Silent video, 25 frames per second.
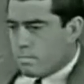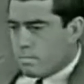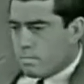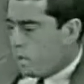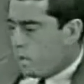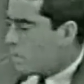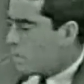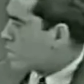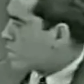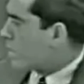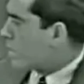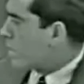
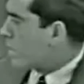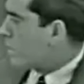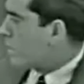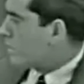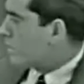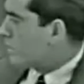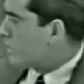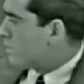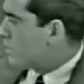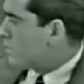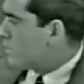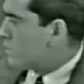
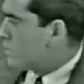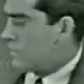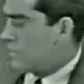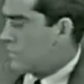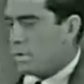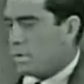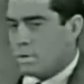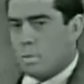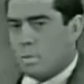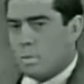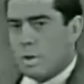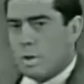exposing
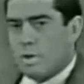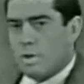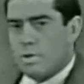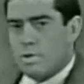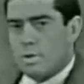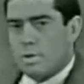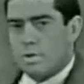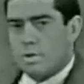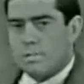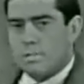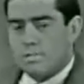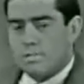his
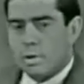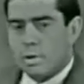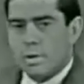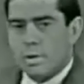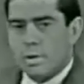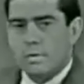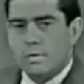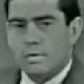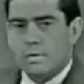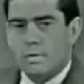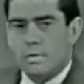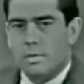white shirt
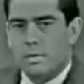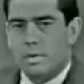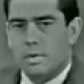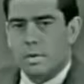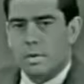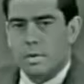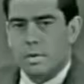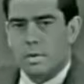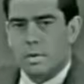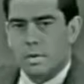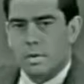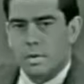front
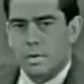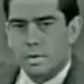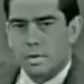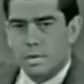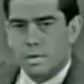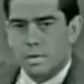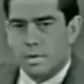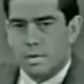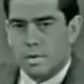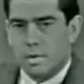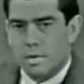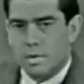
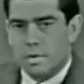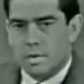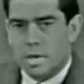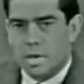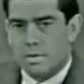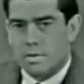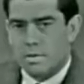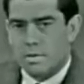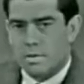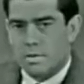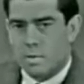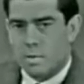to the
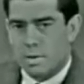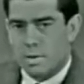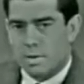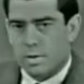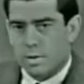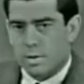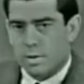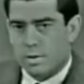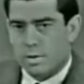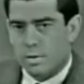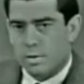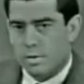assassin's
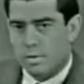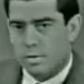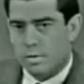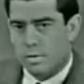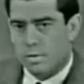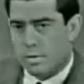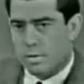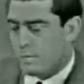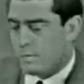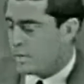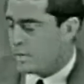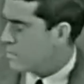window.
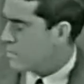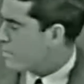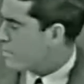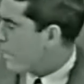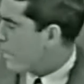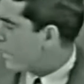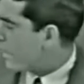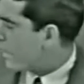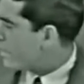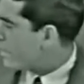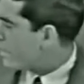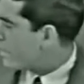He
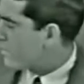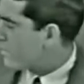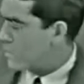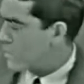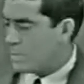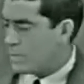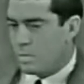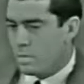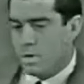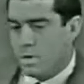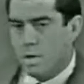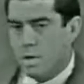reached back as
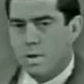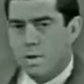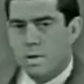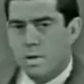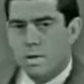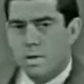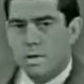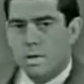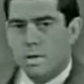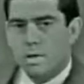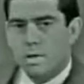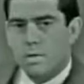if to
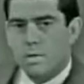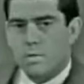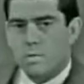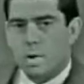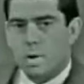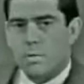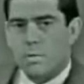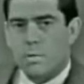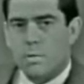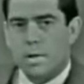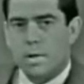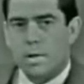
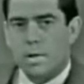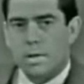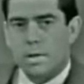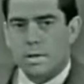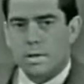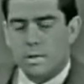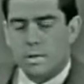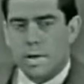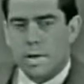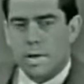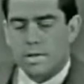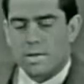offer
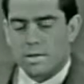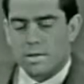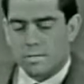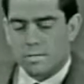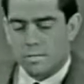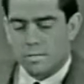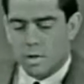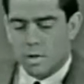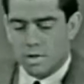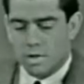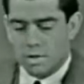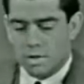aid or
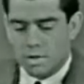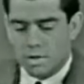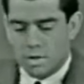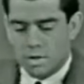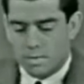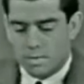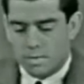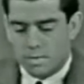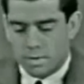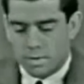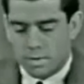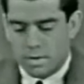ask the
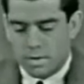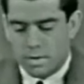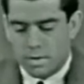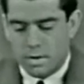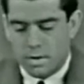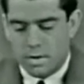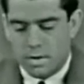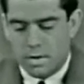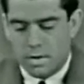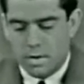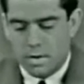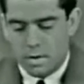President something.
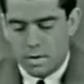